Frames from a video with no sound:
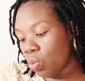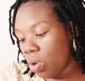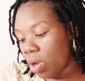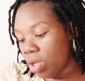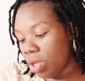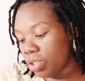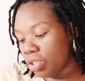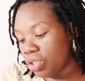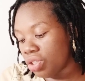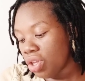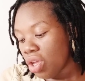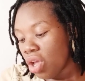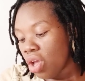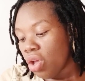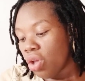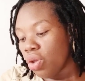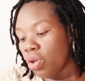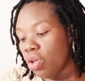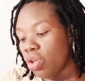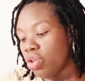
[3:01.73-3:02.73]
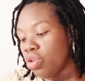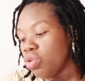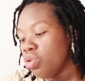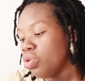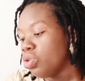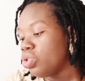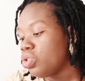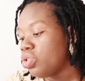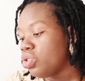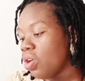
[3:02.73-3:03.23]
what,
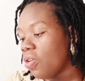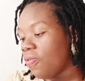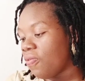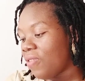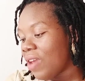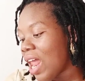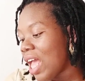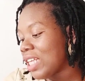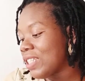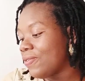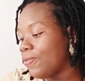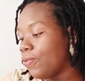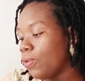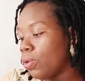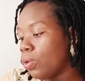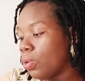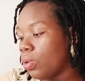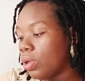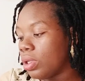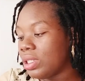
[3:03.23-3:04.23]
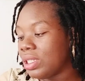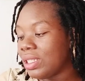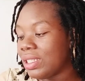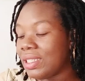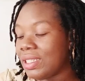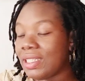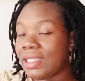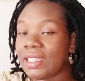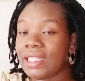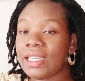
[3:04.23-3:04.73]
use your flax for what?
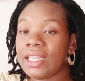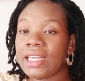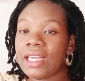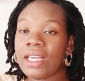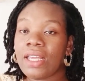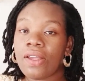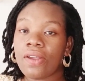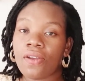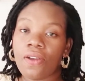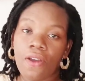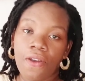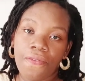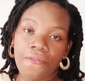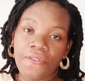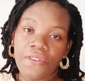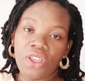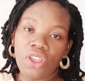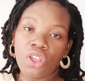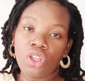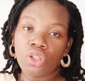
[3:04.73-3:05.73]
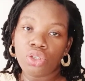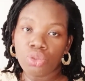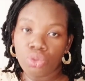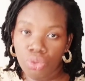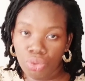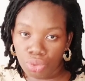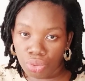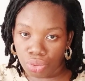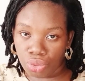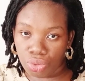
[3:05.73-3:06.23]
Tea, coffee,
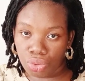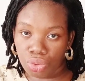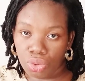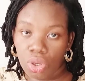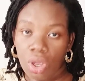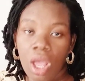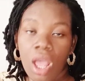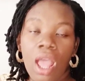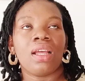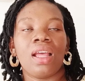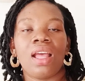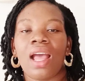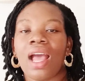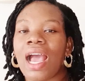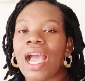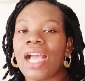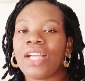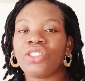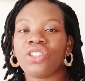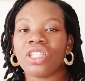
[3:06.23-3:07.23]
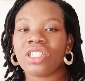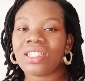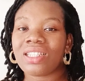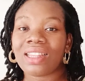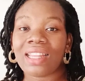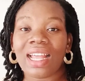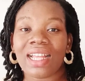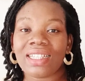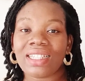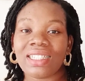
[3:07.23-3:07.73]
juice. I just
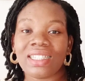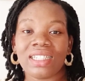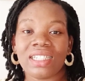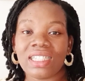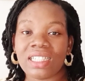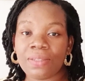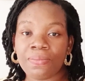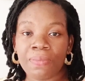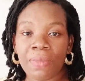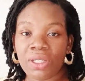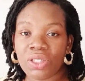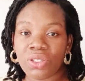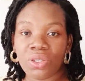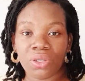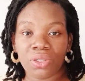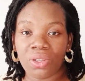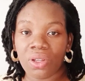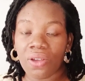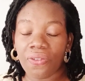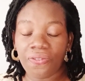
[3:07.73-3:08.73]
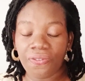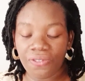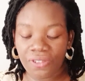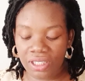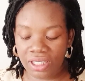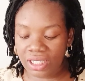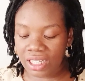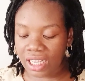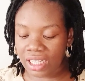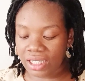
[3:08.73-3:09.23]
learned this method of
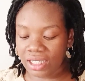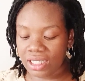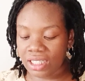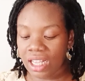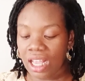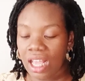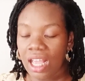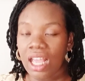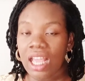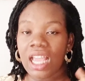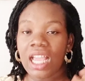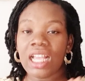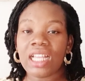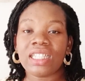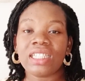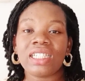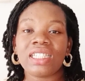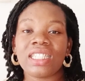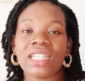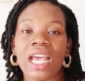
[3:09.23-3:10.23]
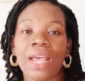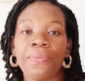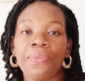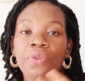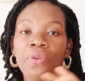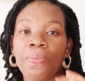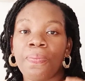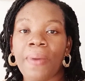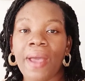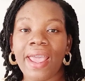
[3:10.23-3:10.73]
recent. Anytime
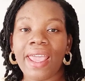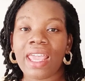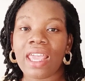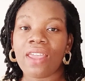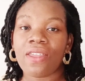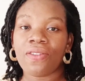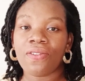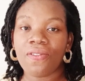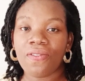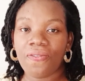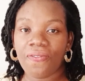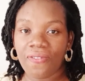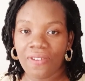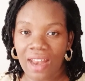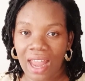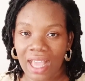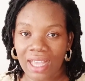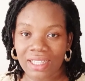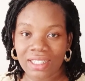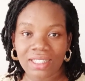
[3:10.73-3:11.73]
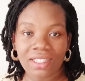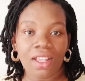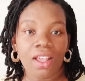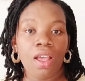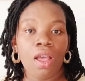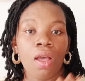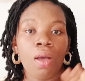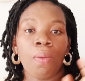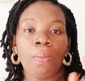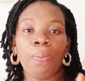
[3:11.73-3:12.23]
you buy a new flax,
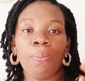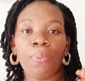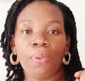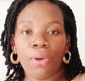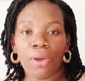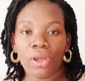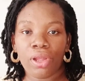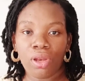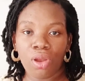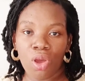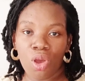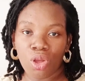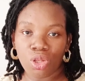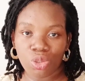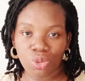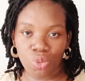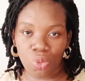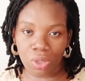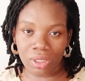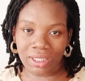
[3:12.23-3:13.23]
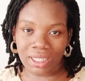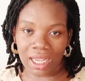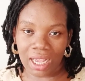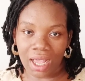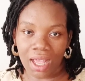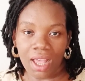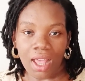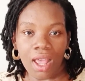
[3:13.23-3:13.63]
boil hot water